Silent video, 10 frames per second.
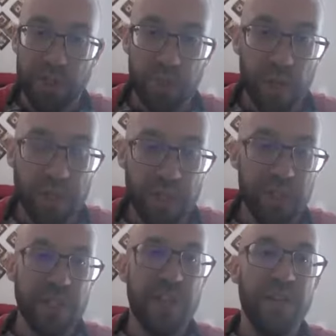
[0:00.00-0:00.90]
the market is
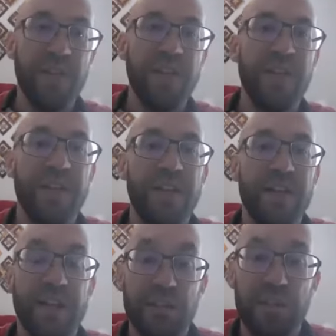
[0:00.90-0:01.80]
rising
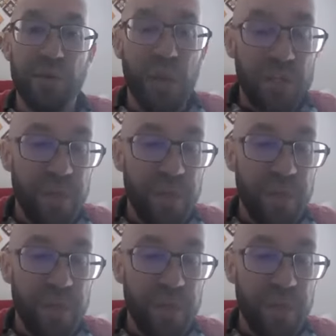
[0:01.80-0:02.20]
is the